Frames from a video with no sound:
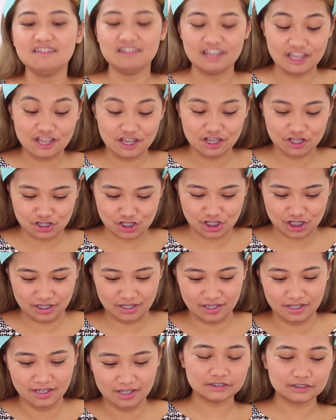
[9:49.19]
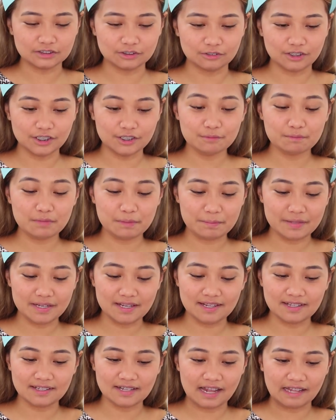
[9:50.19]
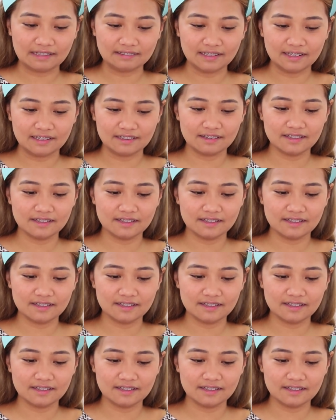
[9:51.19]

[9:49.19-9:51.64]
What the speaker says: inch. So, anong pipiliin natin?